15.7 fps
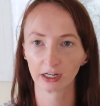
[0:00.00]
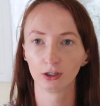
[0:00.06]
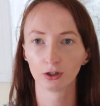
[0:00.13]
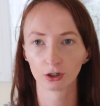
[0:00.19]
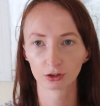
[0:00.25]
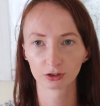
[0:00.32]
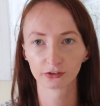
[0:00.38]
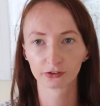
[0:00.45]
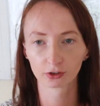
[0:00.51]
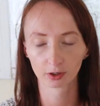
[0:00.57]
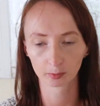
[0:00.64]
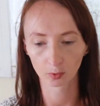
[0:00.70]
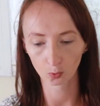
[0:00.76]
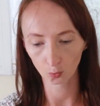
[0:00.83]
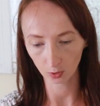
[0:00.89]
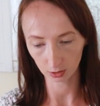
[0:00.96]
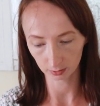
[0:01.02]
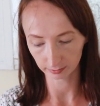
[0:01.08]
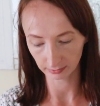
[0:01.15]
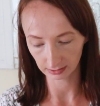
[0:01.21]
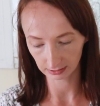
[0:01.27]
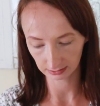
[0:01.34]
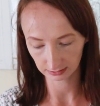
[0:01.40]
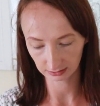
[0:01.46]
I got from
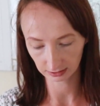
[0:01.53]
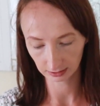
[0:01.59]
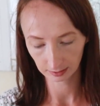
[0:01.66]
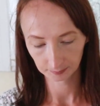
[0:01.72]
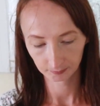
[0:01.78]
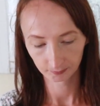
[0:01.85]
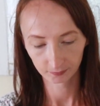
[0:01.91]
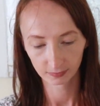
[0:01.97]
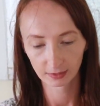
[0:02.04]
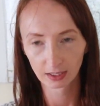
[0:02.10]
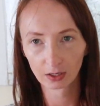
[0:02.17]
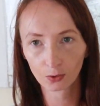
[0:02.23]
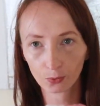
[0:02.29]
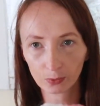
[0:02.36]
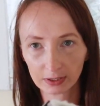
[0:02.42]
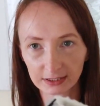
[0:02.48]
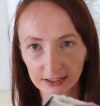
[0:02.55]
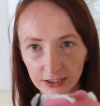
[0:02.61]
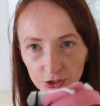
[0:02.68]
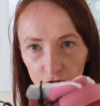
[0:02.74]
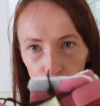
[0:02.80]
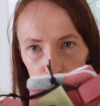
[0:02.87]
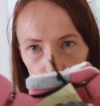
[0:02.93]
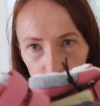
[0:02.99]
Walmart. Winter
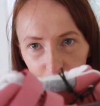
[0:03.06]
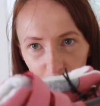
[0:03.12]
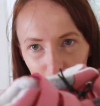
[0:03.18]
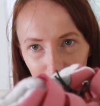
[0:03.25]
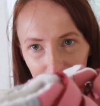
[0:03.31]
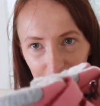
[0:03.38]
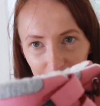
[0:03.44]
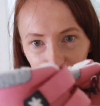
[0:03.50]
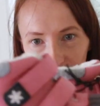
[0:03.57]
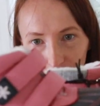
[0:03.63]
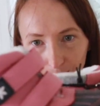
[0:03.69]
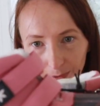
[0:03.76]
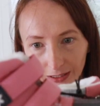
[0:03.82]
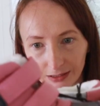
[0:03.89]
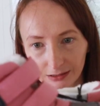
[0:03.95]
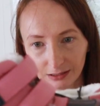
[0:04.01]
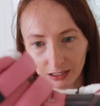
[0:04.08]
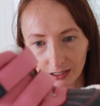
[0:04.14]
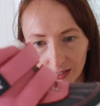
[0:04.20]
shoes for my little one.